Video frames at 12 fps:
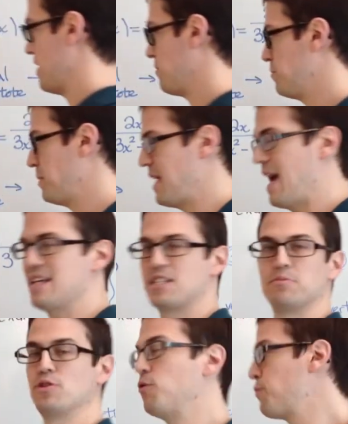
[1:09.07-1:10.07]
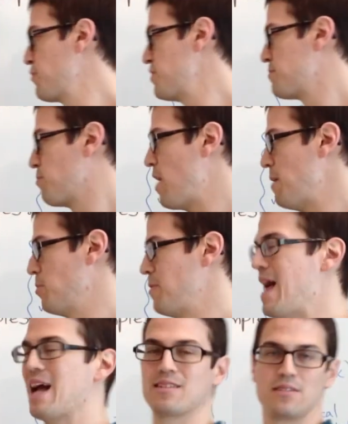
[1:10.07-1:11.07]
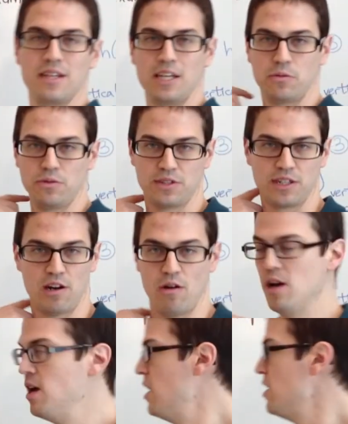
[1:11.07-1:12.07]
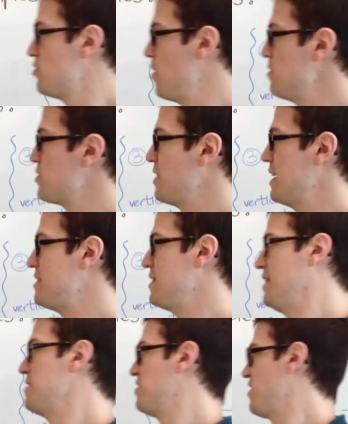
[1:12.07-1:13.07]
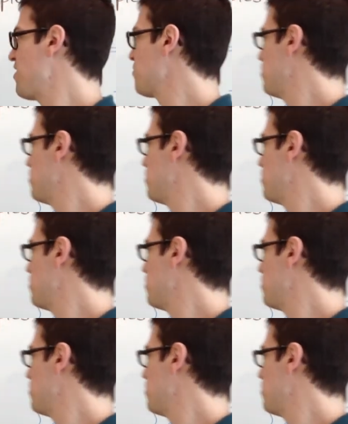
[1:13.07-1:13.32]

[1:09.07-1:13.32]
That would be the asymptote for this problem, x equals 0. So that one's nice and easy. The other